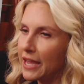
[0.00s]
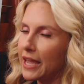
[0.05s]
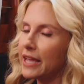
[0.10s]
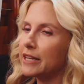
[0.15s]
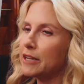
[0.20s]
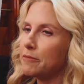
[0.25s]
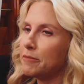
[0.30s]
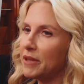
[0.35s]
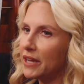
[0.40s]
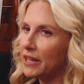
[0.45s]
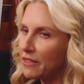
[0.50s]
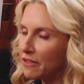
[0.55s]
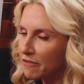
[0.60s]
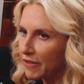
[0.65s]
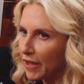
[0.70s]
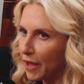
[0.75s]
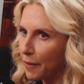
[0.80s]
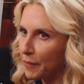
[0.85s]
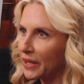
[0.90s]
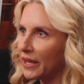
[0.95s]
It had been in the
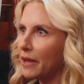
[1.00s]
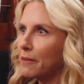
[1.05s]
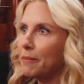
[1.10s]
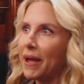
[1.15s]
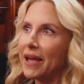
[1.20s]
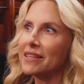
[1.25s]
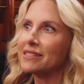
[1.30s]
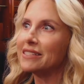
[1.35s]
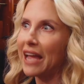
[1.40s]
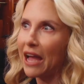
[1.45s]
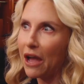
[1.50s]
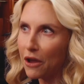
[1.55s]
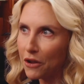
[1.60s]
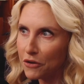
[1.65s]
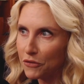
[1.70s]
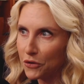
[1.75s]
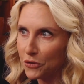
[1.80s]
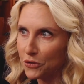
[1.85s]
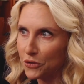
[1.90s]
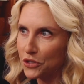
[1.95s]
family. It passed out
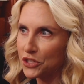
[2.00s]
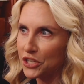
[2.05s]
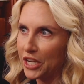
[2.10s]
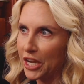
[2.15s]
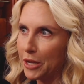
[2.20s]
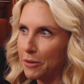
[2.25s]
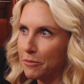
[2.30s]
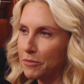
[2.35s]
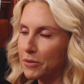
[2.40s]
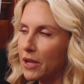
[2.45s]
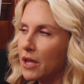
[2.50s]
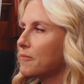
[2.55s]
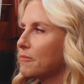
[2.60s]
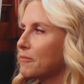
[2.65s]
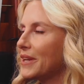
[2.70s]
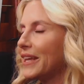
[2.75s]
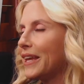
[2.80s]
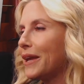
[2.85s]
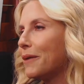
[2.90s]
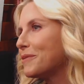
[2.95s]
of ownership,
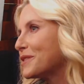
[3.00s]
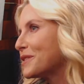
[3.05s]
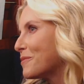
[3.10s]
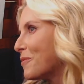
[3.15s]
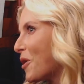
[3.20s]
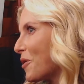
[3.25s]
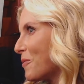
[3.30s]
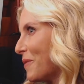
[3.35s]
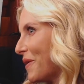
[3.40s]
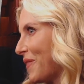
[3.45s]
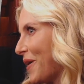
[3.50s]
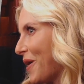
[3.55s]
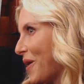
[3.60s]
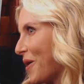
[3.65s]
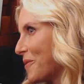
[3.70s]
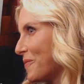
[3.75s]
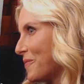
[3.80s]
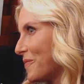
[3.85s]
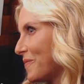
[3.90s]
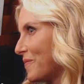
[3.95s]
but he kept his apartment
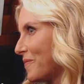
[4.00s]
there.